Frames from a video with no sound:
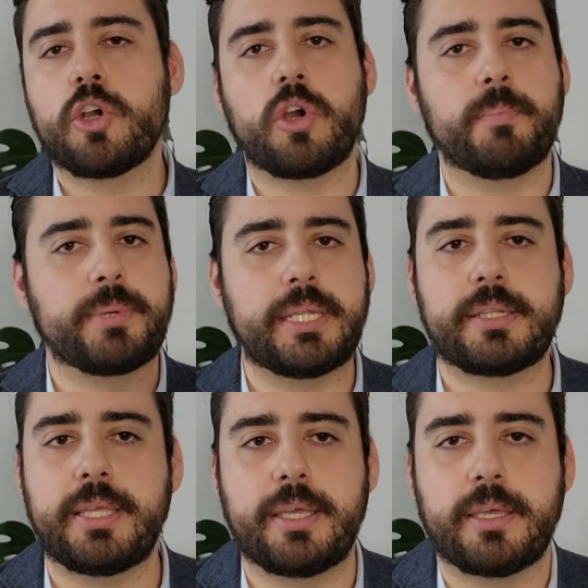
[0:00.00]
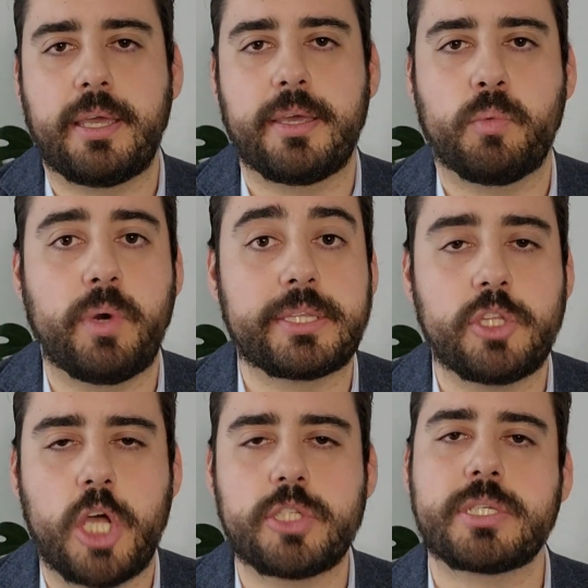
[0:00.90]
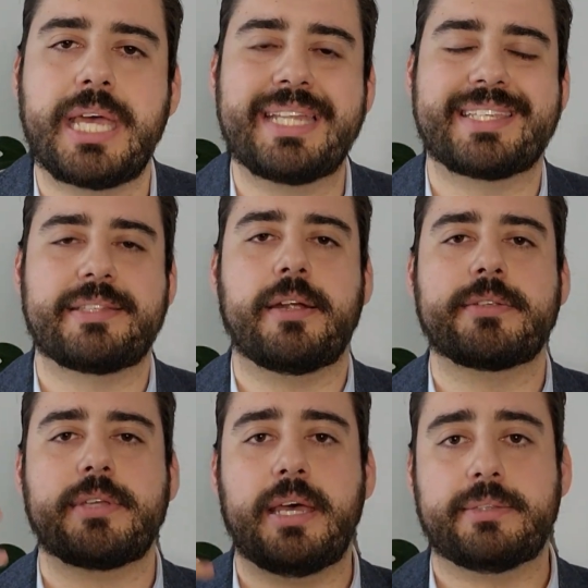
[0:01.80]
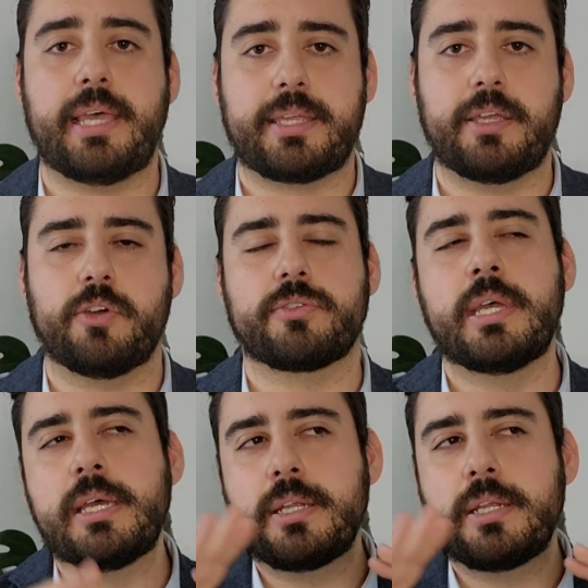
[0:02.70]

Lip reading: completely went nuts and starts attacking us.